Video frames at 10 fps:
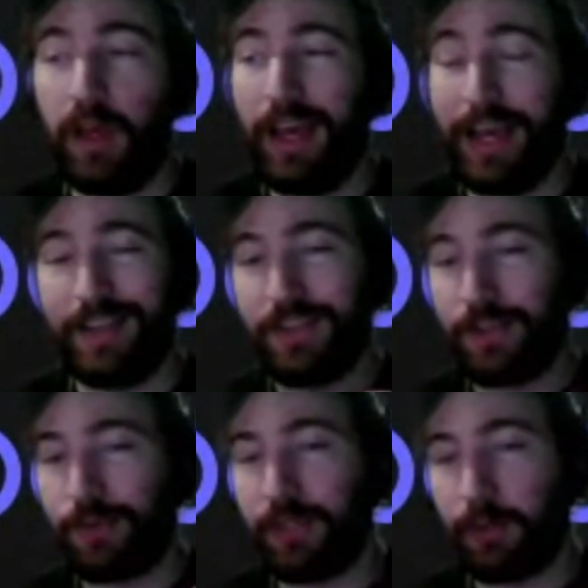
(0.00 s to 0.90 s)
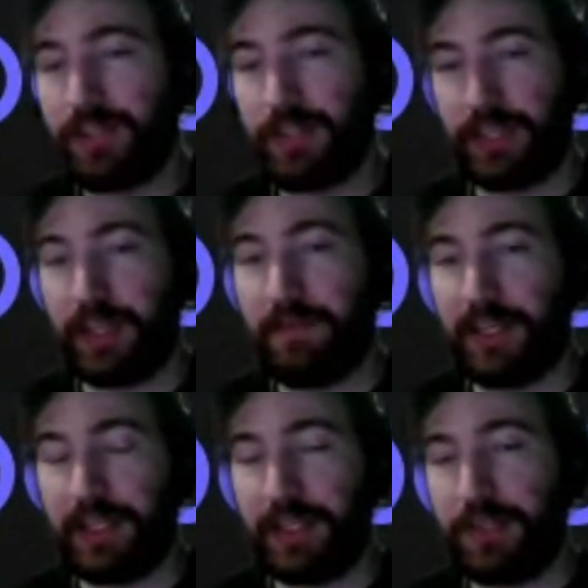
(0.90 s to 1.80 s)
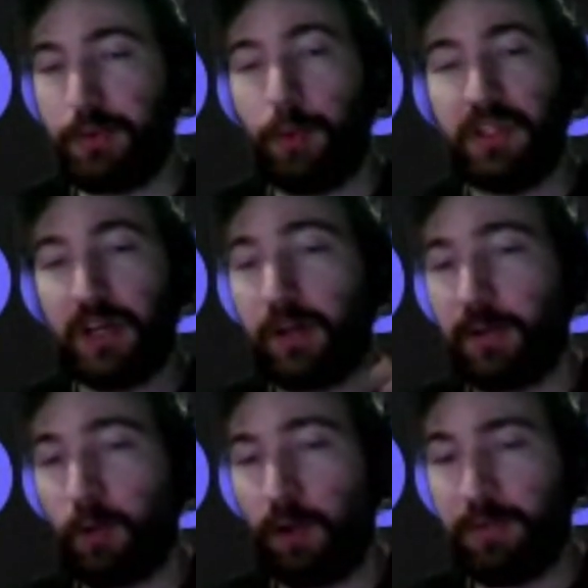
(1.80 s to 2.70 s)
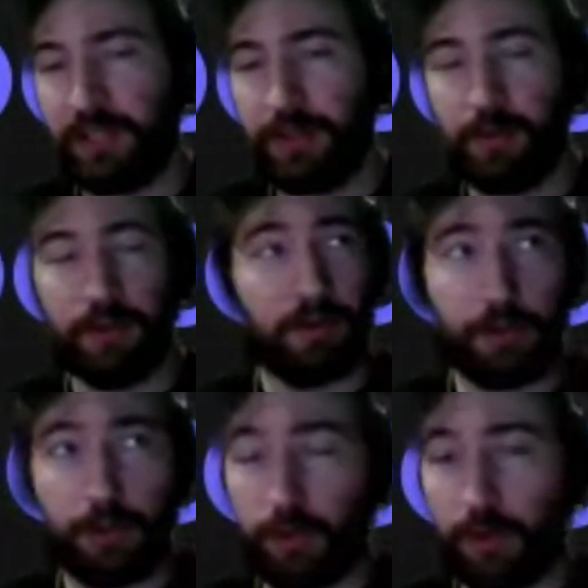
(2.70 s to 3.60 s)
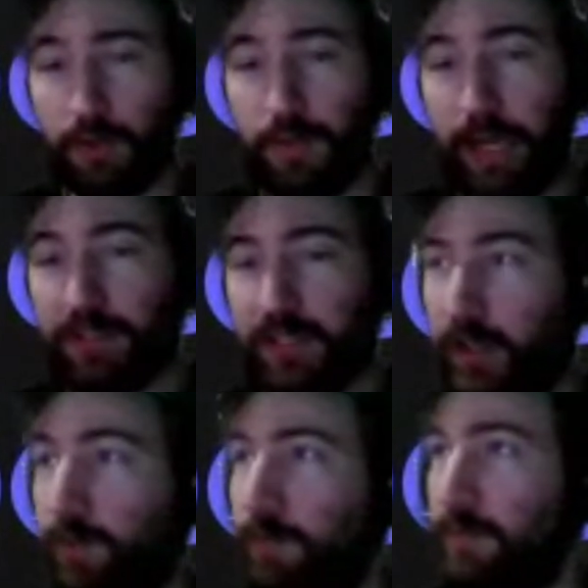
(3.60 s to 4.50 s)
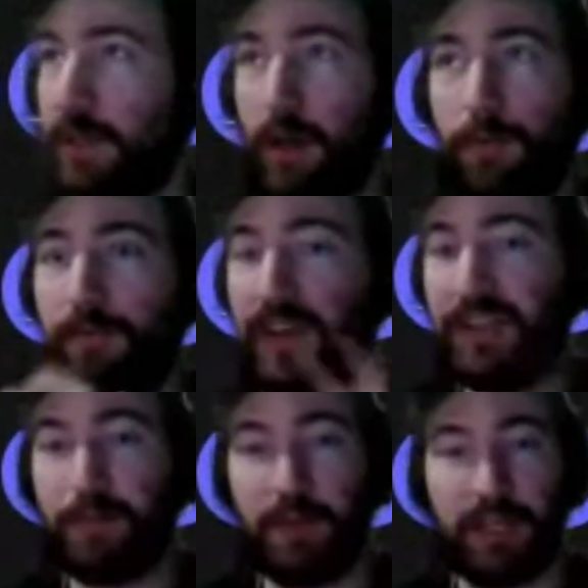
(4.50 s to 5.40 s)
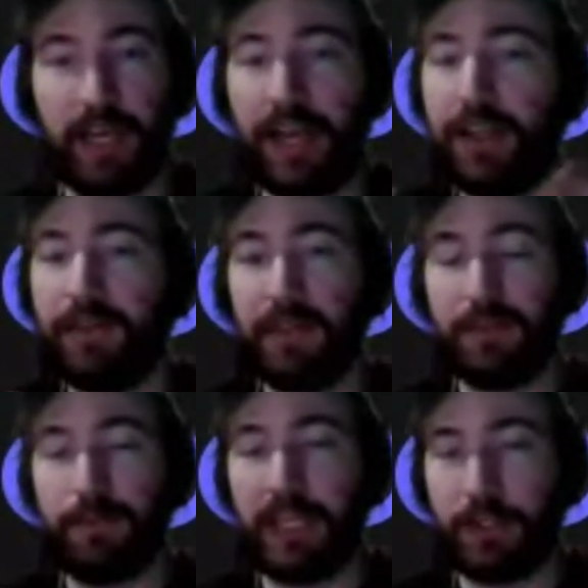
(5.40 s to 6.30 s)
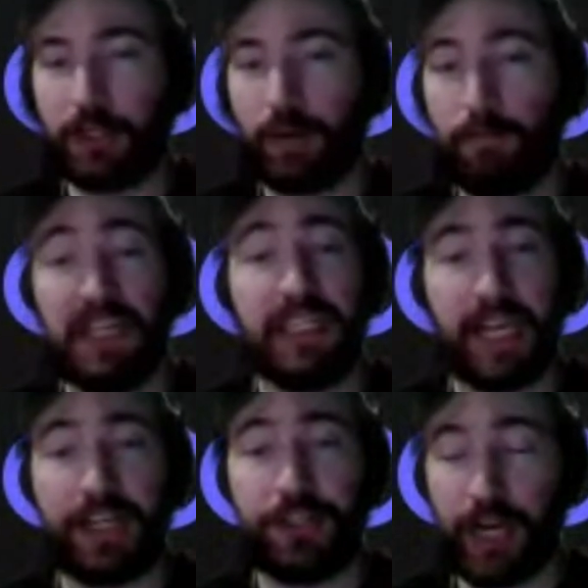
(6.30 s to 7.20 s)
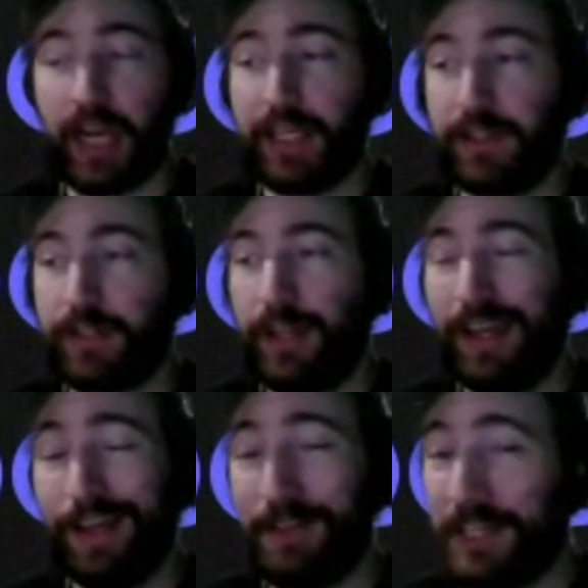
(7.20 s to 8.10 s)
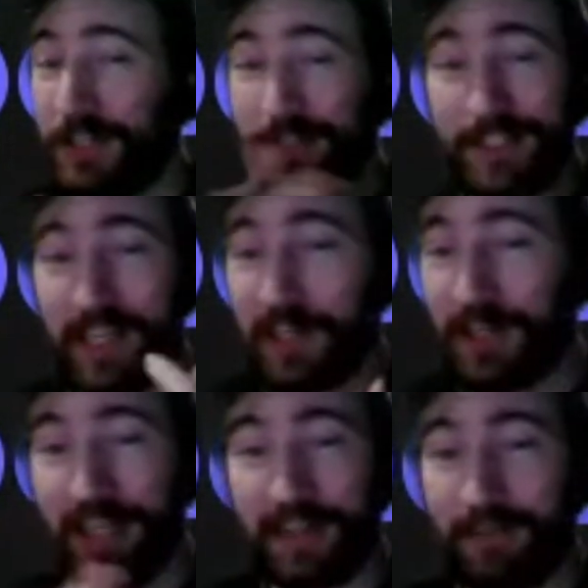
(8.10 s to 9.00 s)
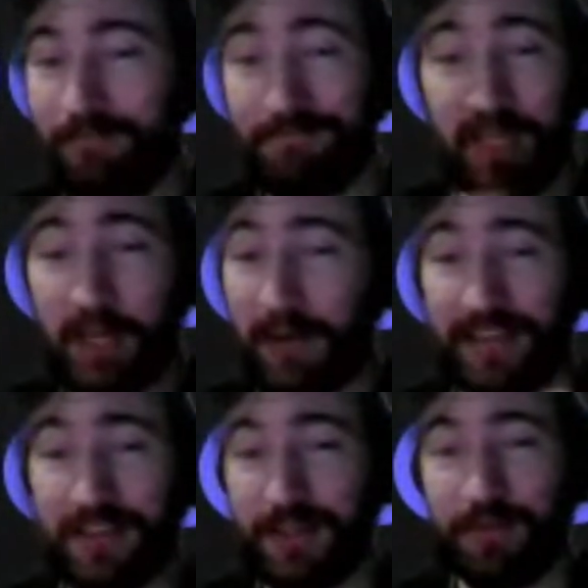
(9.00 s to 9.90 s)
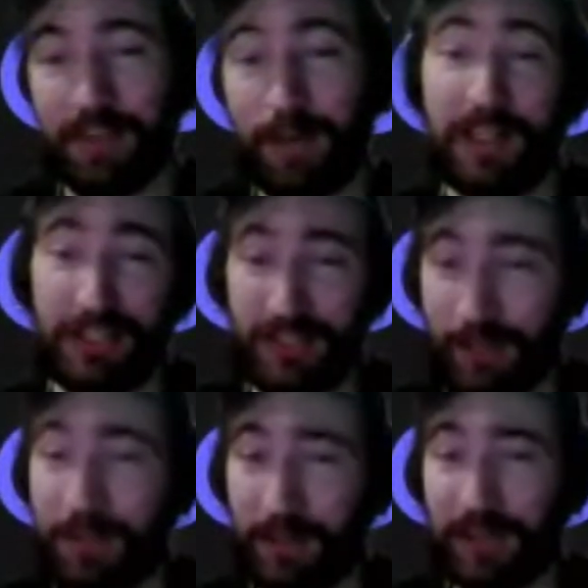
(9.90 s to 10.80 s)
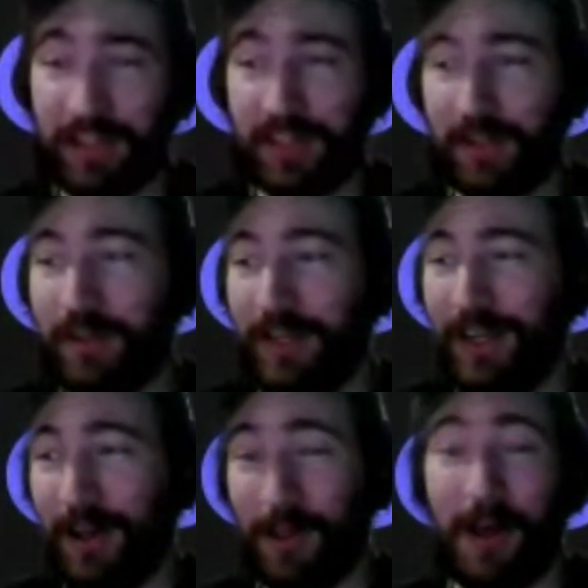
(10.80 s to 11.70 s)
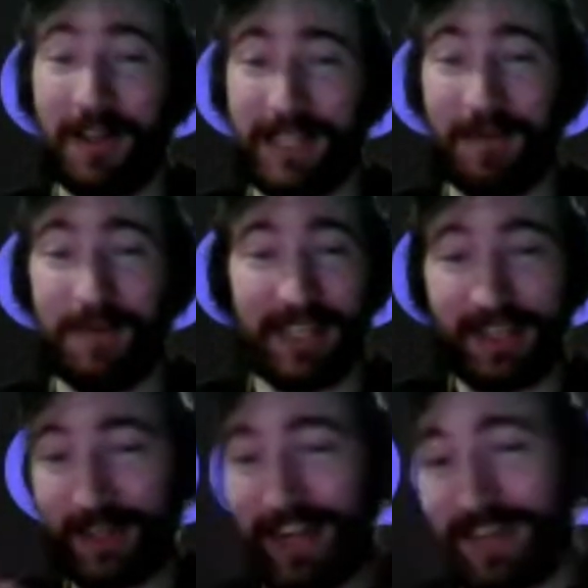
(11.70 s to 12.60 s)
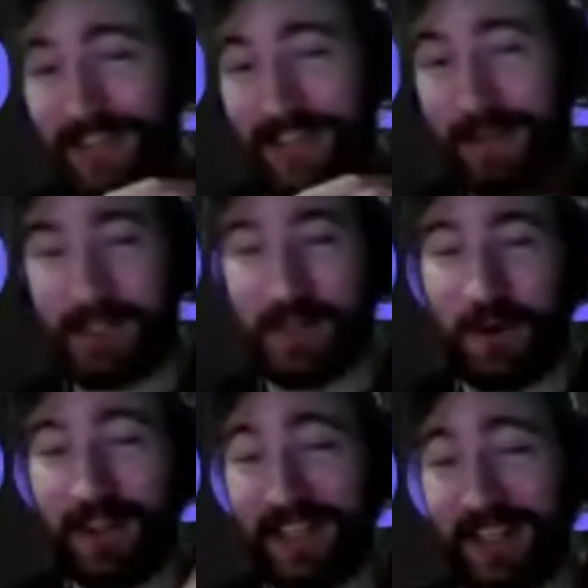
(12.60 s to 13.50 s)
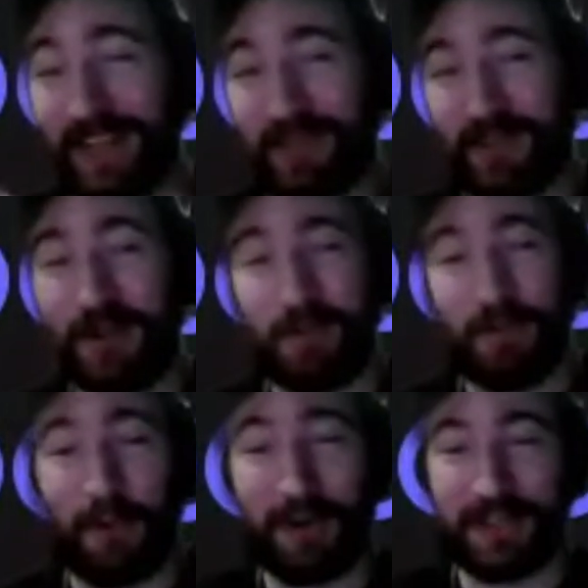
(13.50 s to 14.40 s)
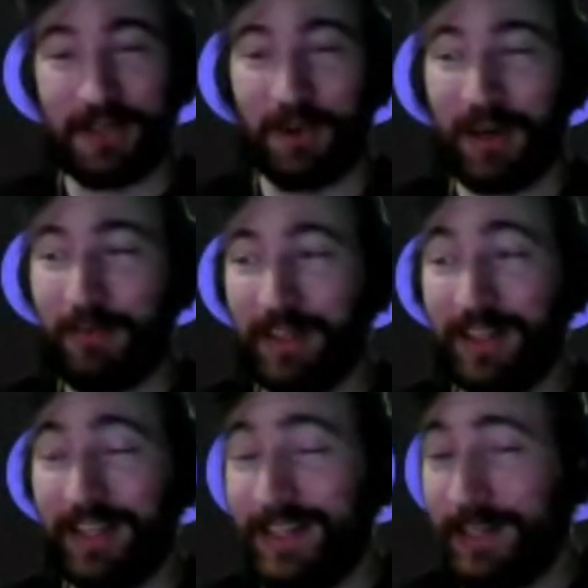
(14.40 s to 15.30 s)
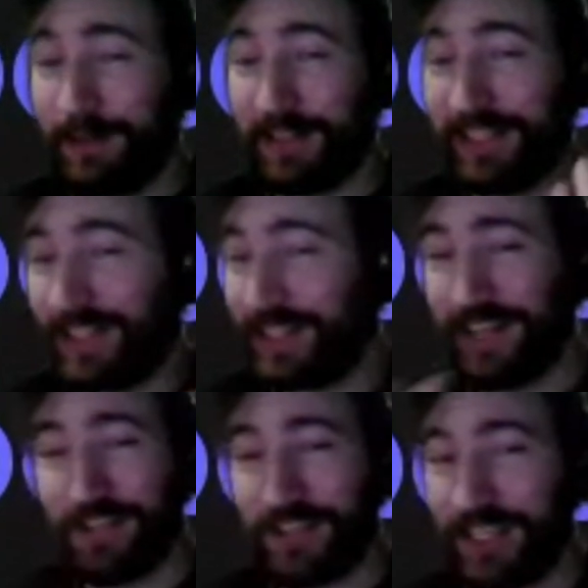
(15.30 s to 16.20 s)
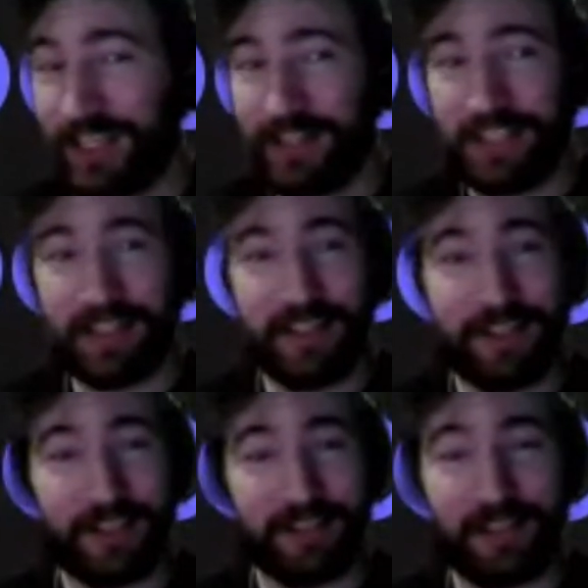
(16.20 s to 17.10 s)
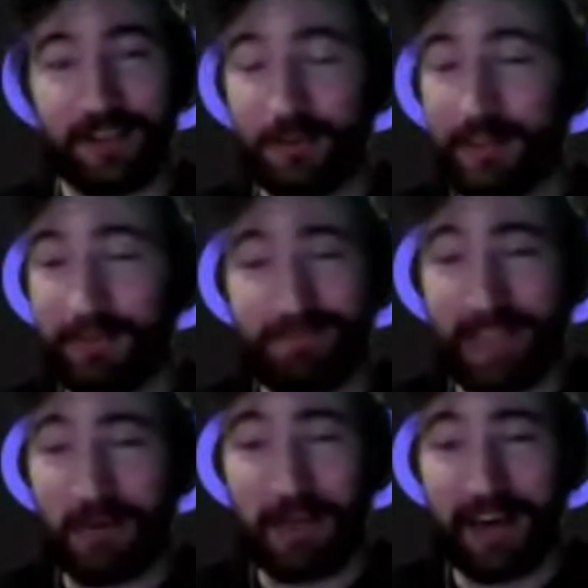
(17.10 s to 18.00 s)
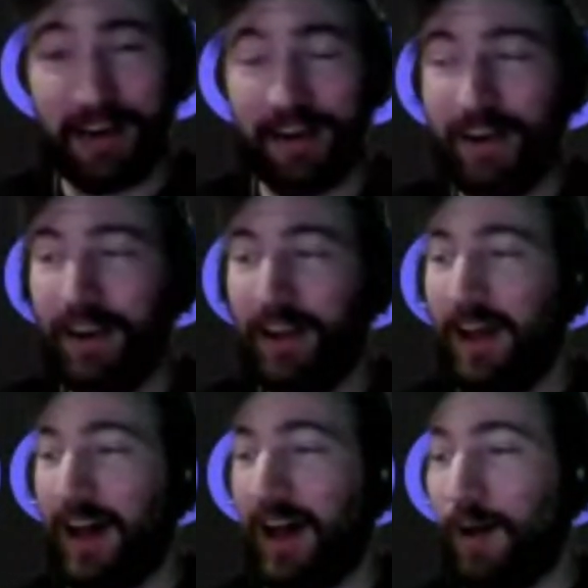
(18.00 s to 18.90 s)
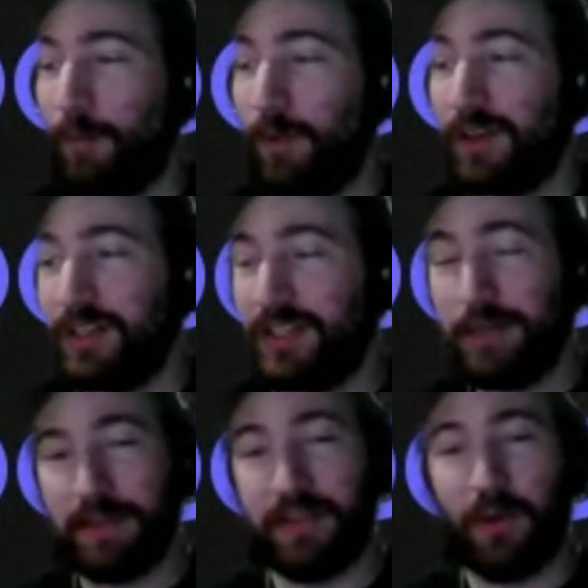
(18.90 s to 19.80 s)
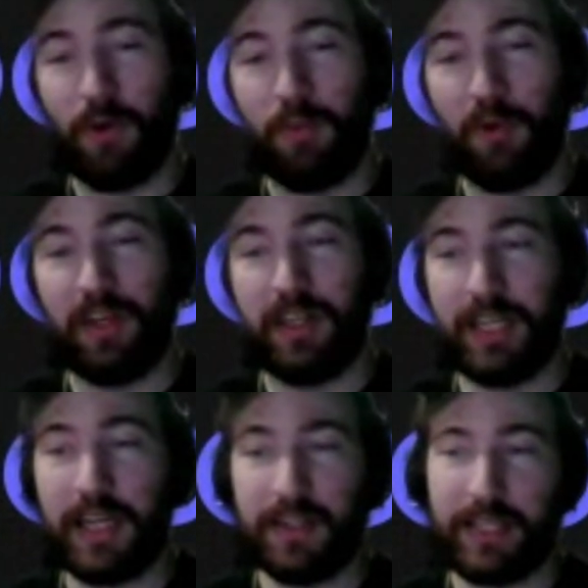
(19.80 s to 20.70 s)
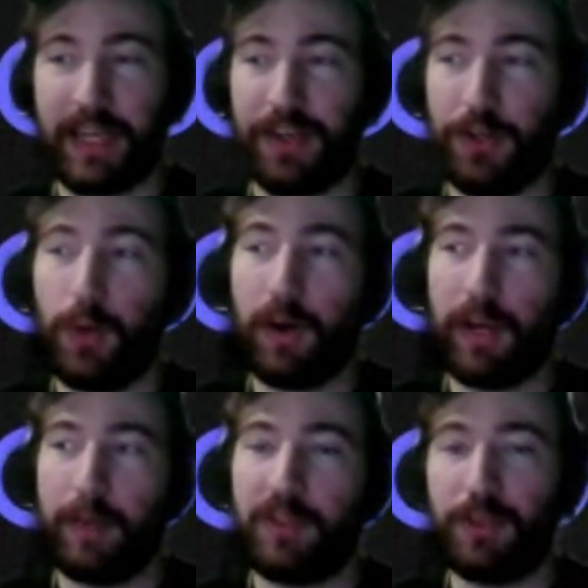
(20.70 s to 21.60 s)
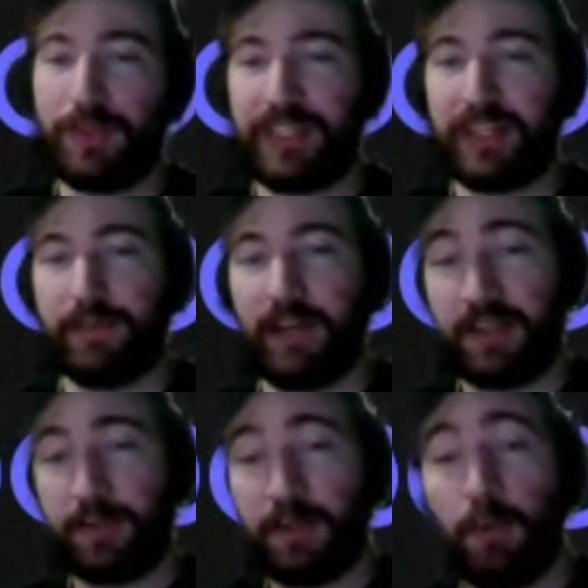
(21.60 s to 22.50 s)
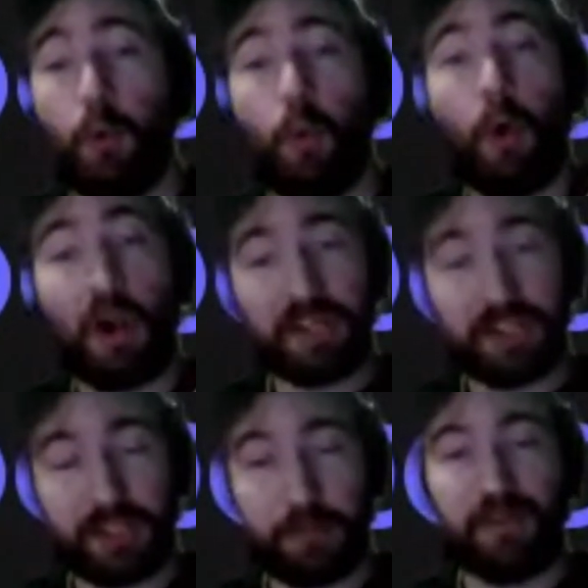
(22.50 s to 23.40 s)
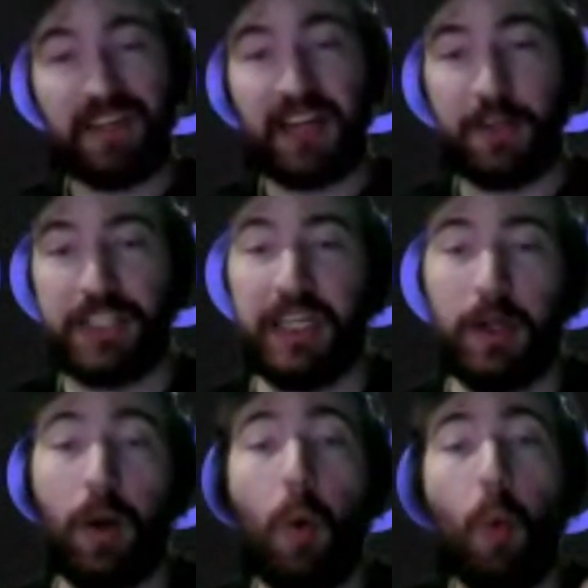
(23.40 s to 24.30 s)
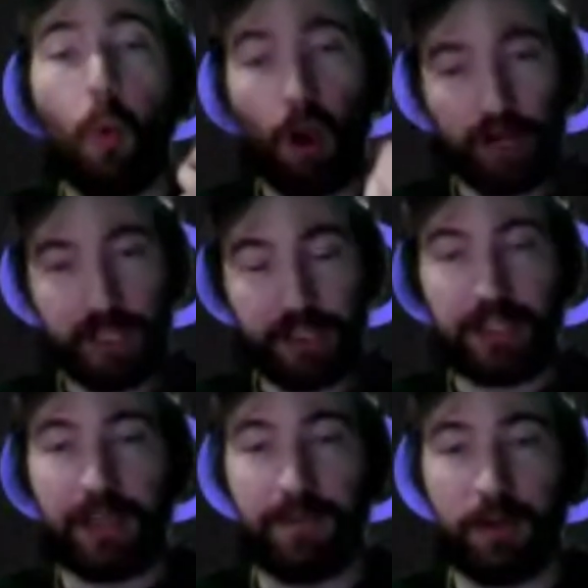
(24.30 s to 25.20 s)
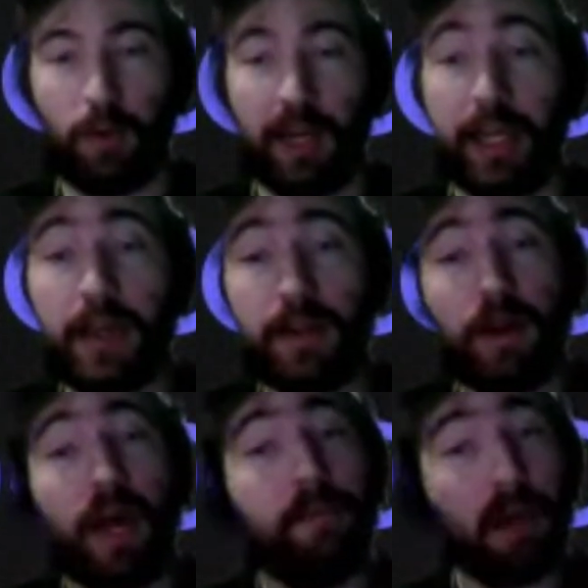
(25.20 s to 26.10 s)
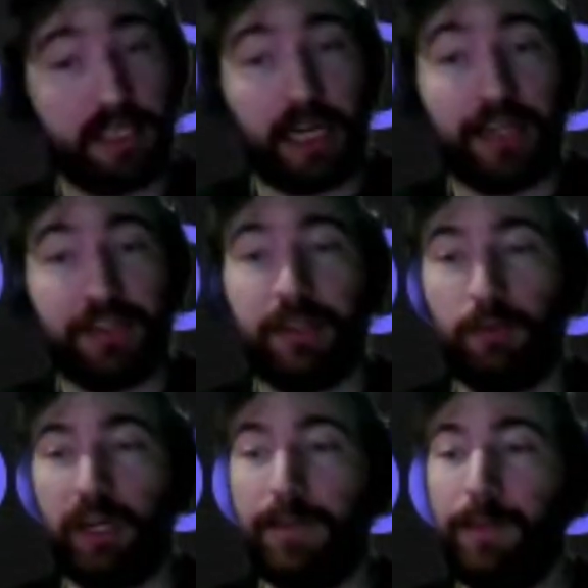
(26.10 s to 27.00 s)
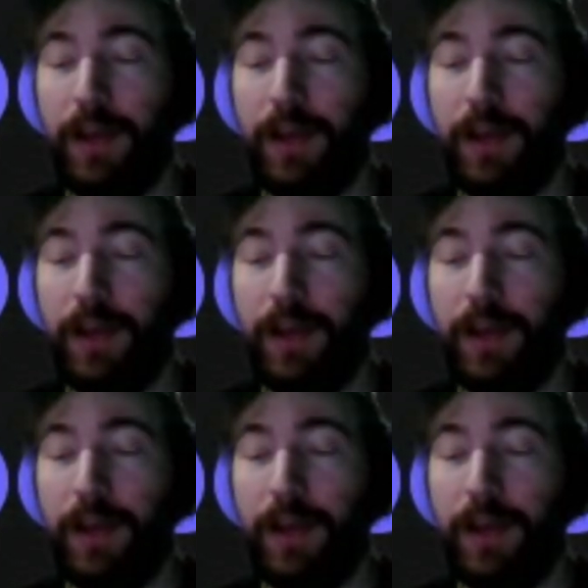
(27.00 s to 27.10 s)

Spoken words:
And this is really what's significant is when we talk about Web 2, Google, Amazon, Facebook, any of these major big tech giants, they just take your data. They don't ask you. I mean, to some degree they do. A lot of times they get their hands slapped in court and then they have to throw up a warning somewhere. But typically these guys just take your data, sell it elsewhere. They don't care. DePIN, the whole point, again, is that you are able to incentivize people wanting to provide their data, wanting to give it away, and monetize it, right?